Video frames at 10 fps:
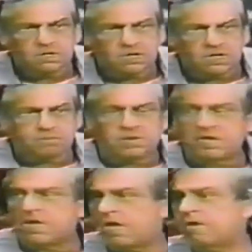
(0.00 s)
It may
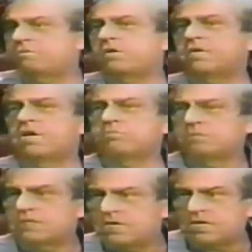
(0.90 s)
have a
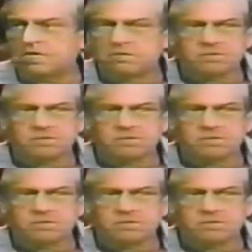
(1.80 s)
government name.